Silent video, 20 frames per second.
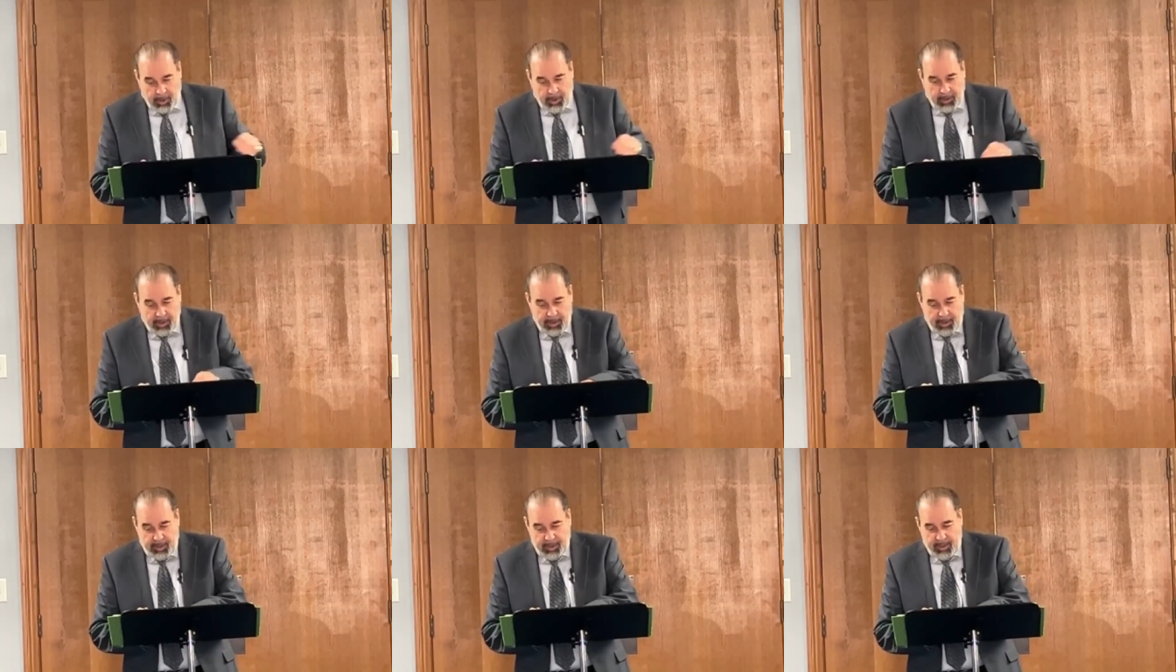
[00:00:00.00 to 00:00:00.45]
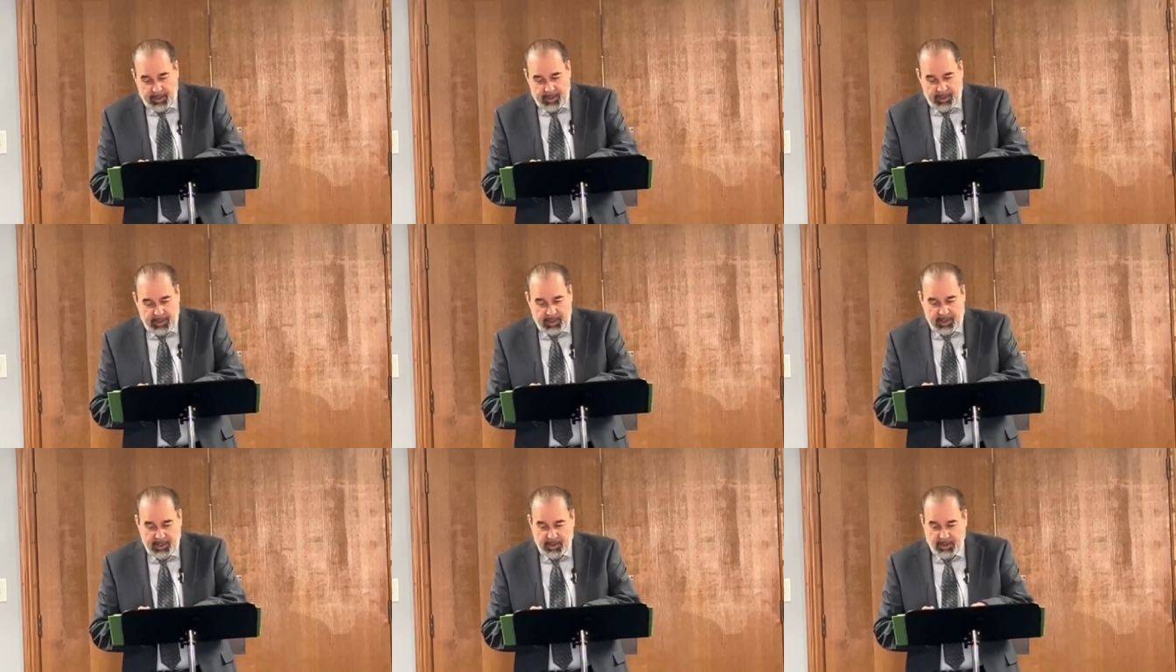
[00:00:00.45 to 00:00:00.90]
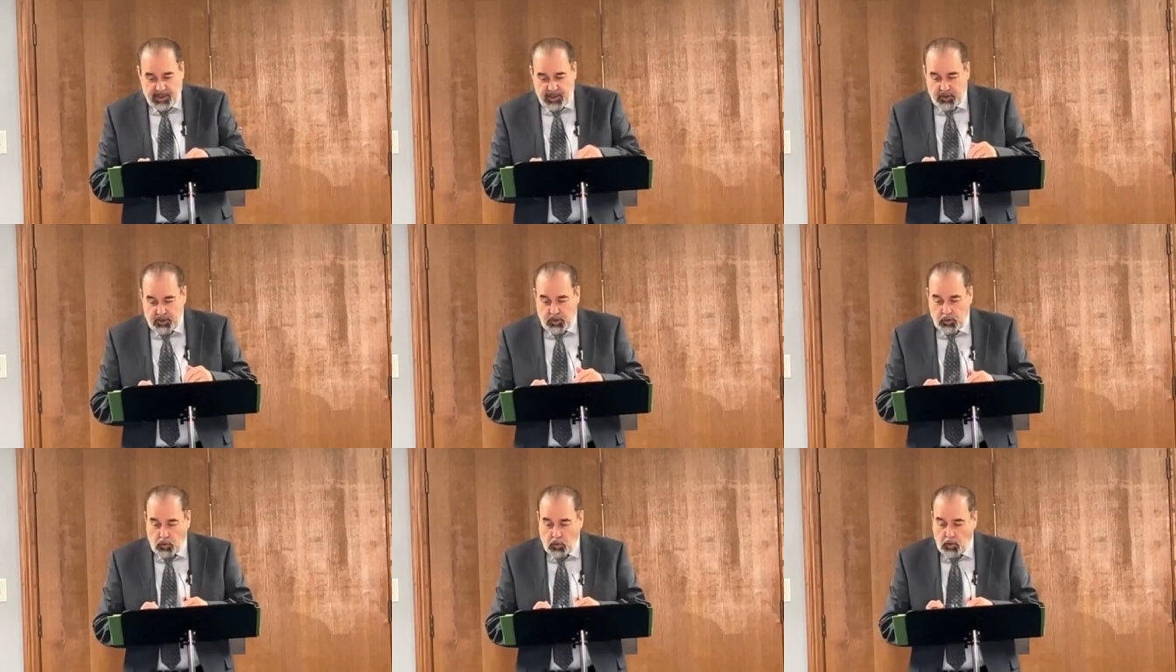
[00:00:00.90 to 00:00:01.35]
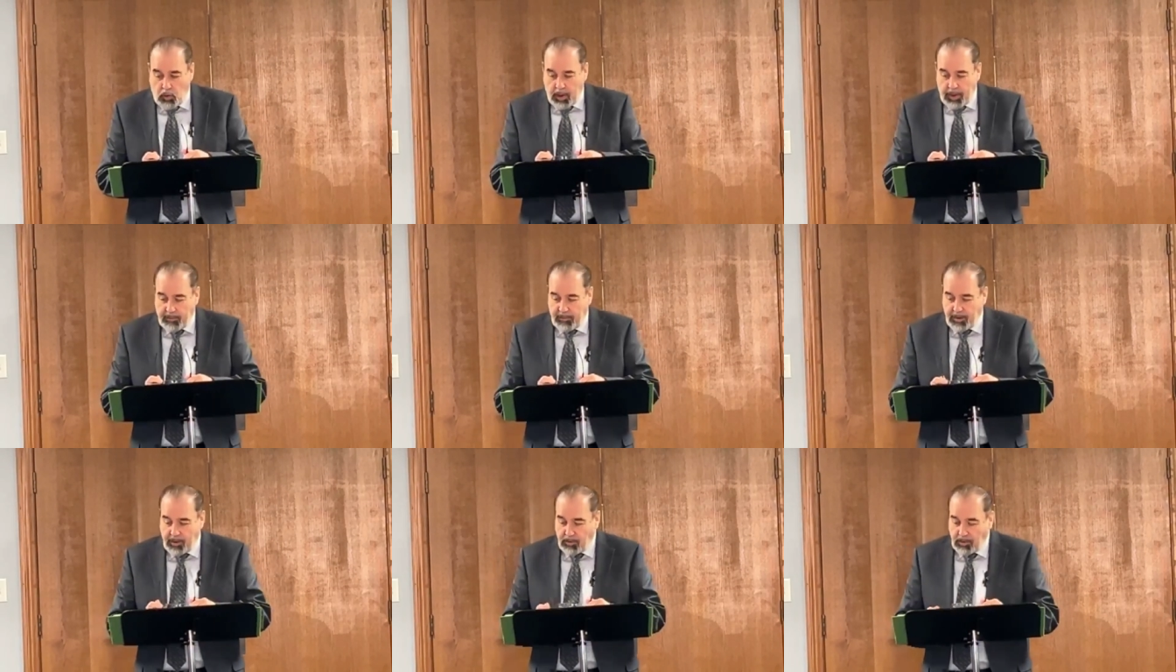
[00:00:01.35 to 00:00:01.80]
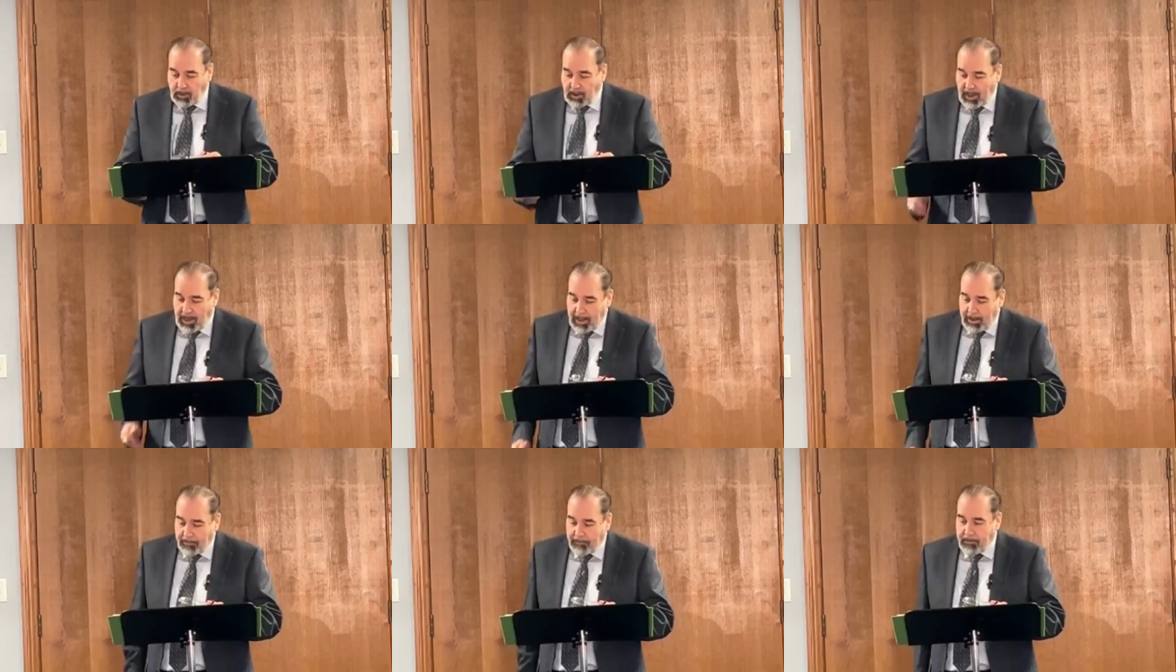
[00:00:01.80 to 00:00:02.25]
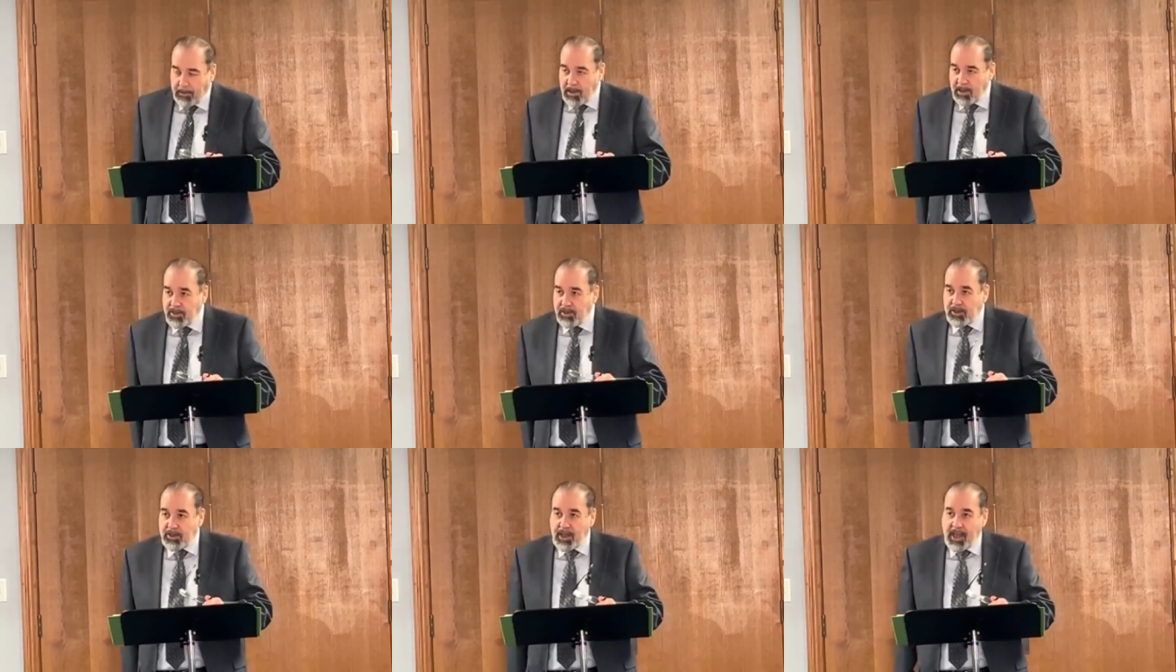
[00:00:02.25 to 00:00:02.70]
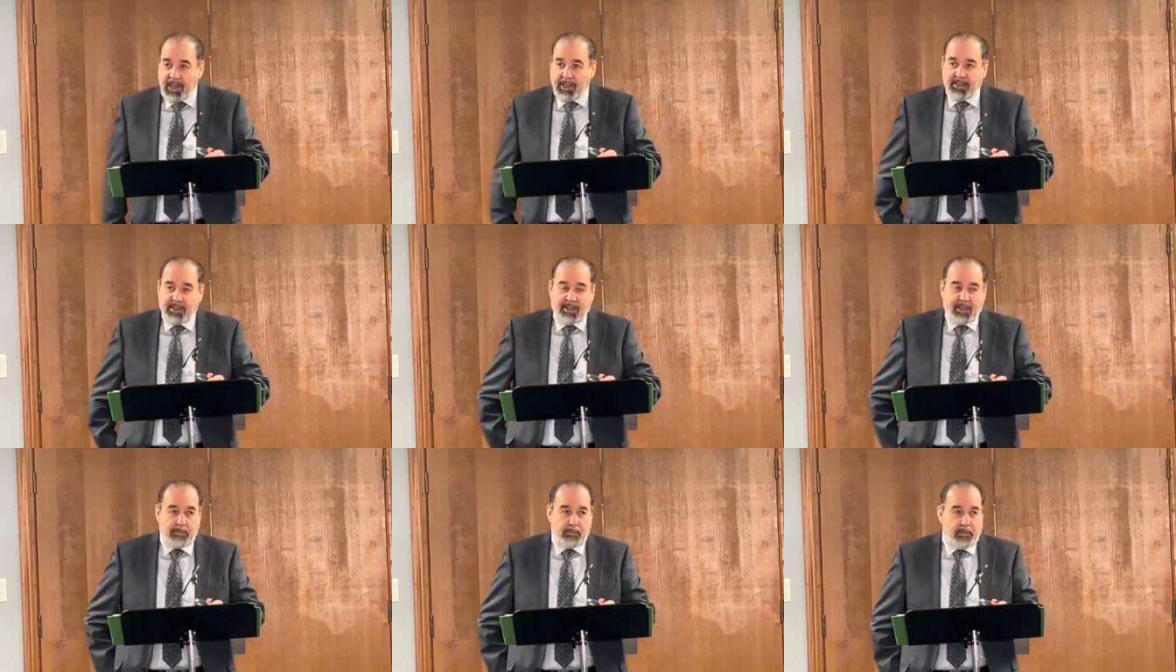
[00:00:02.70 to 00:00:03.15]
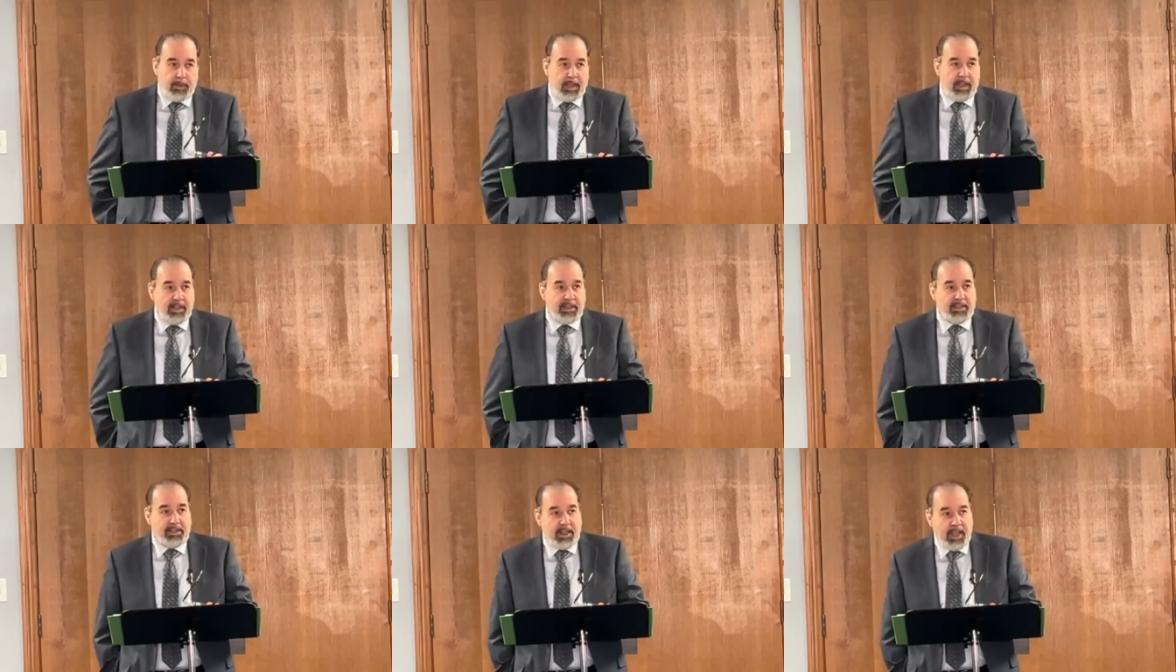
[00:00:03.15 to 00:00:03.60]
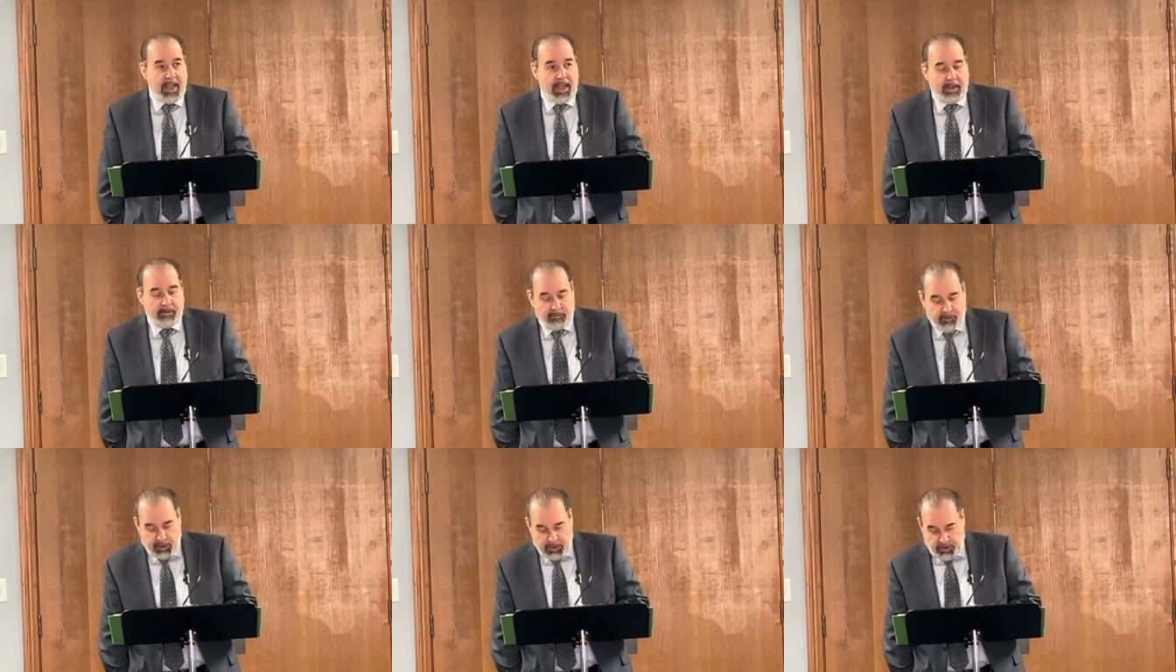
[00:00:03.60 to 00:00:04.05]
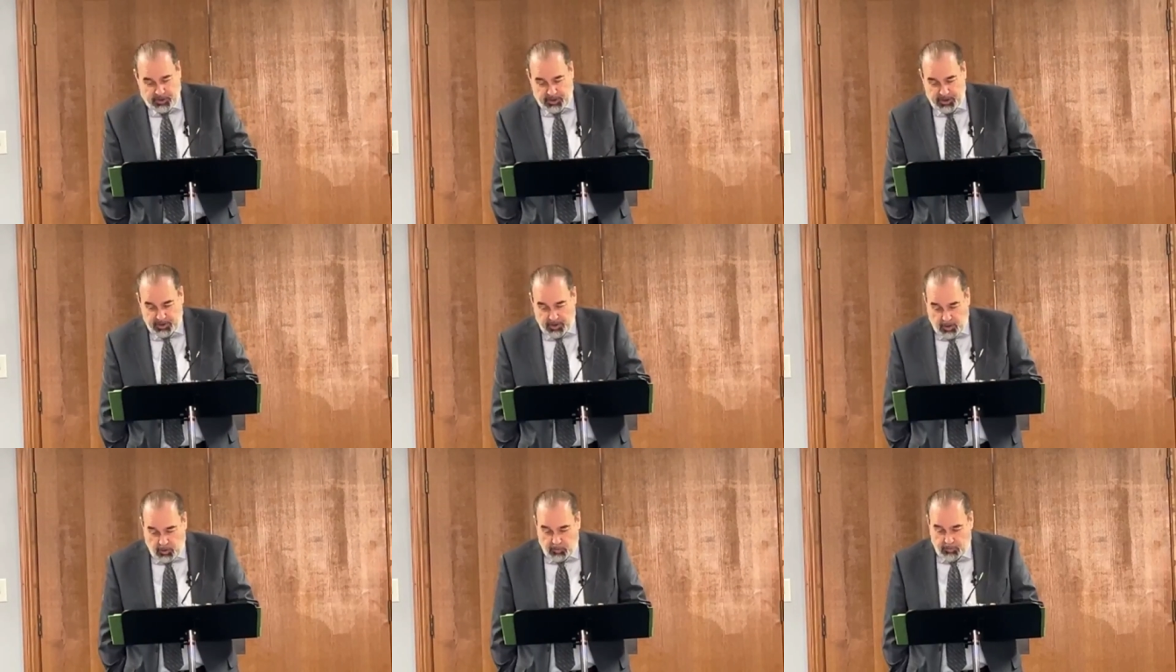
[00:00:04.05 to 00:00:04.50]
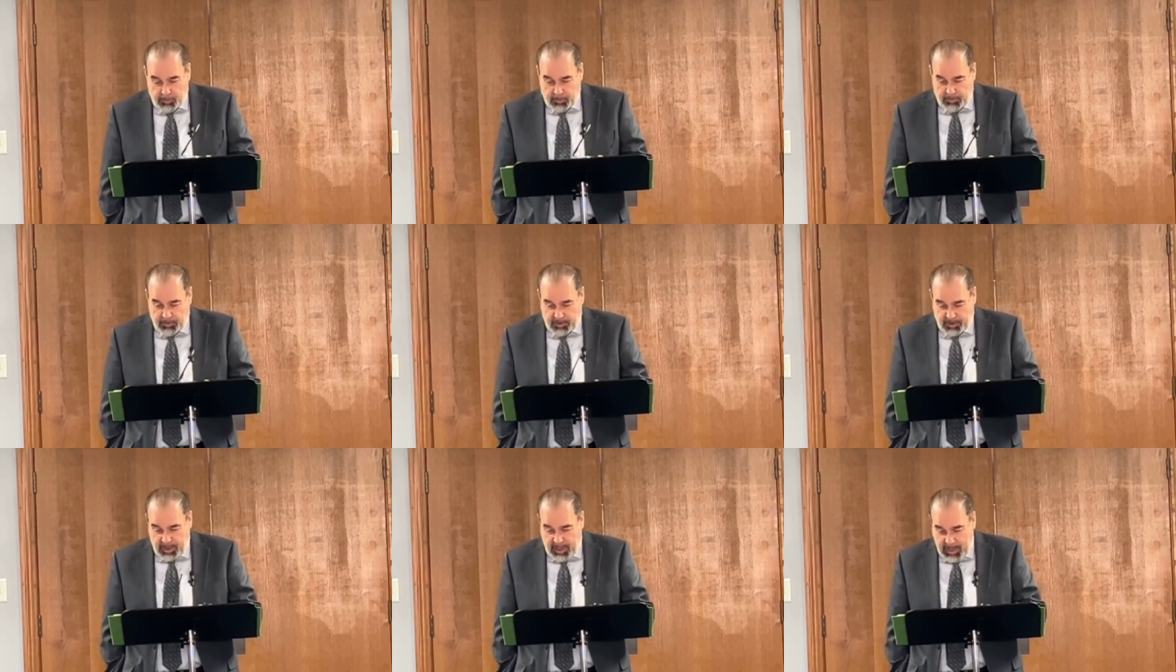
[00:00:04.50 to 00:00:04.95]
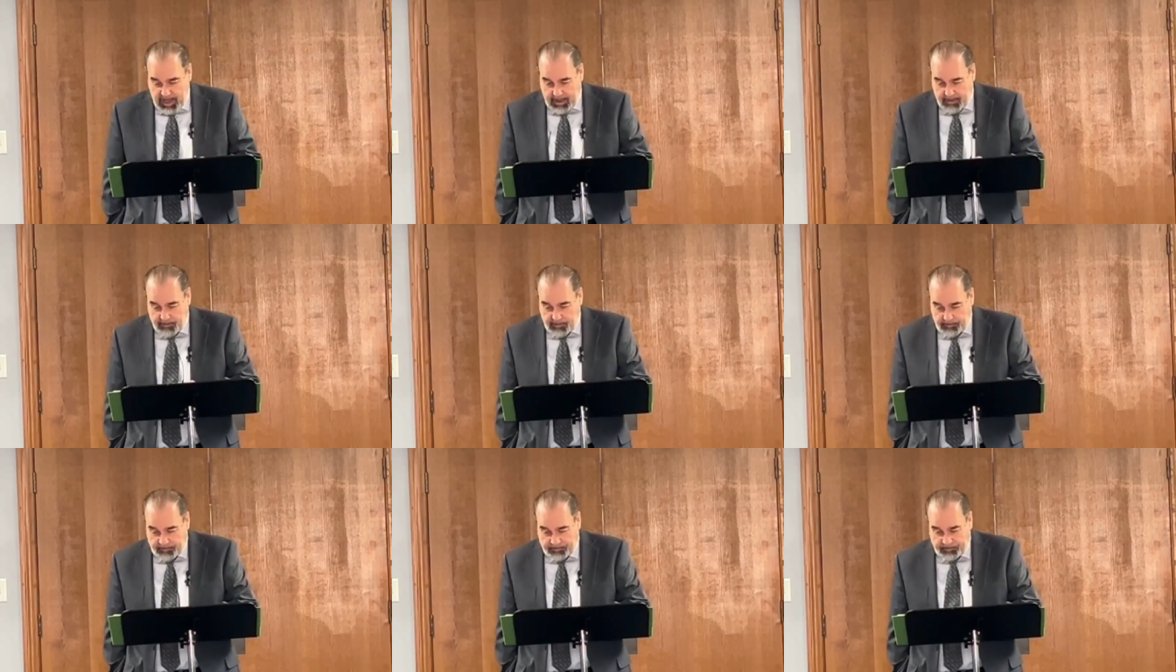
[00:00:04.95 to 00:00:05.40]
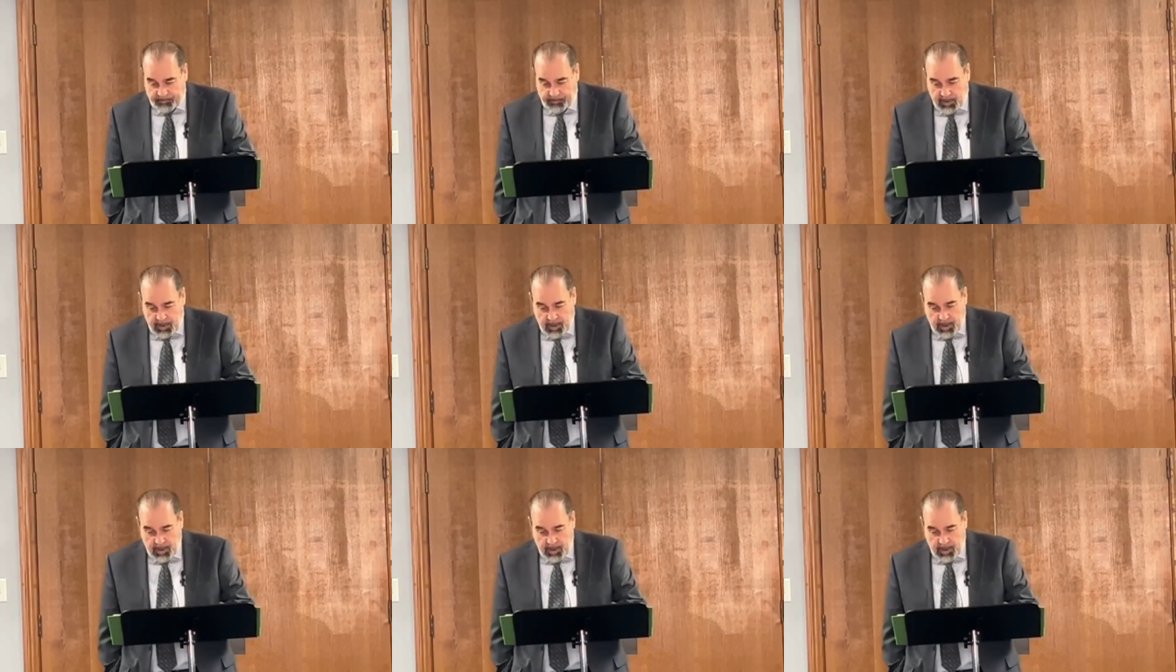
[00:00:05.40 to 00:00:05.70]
it is the joy of their life just to be saved, just to know they're saved.